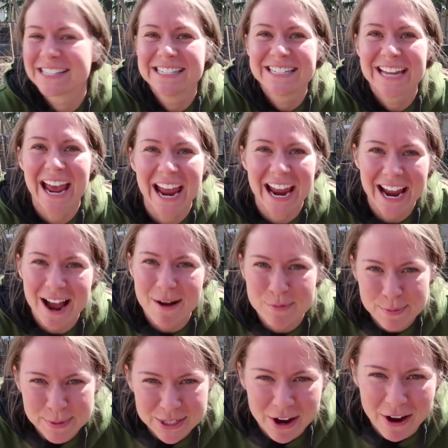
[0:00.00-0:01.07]
Today I'm
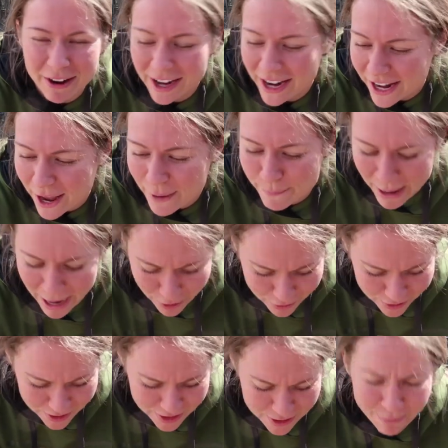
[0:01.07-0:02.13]
gonna be talking
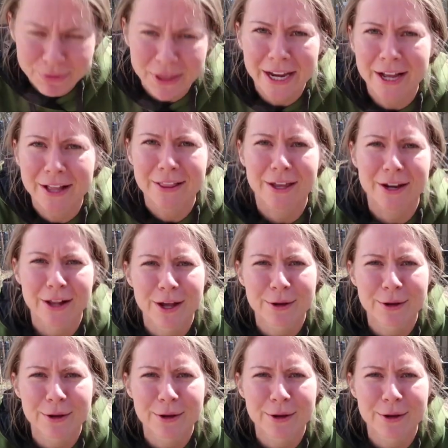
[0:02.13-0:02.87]
about something a little